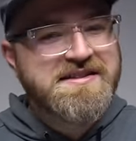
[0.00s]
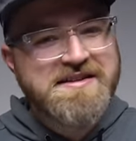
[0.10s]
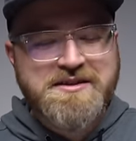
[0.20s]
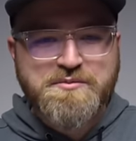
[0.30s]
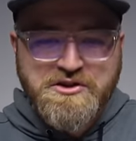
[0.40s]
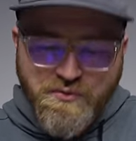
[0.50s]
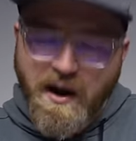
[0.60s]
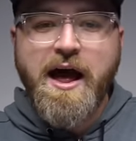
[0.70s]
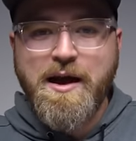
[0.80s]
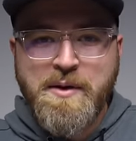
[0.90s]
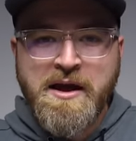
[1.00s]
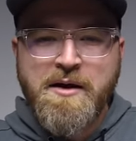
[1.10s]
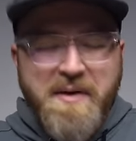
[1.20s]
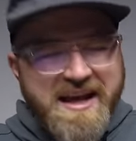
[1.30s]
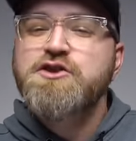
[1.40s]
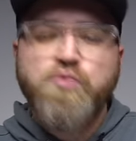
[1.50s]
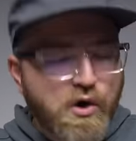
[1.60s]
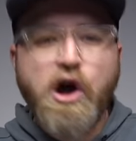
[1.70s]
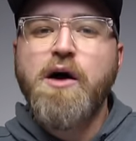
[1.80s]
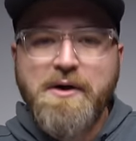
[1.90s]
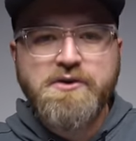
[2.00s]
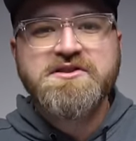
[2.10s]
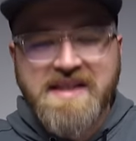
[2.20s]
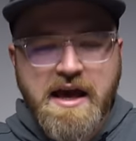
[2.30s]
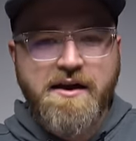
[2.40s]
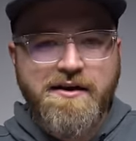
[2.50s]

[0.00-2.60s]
to subscribe because we're almost there.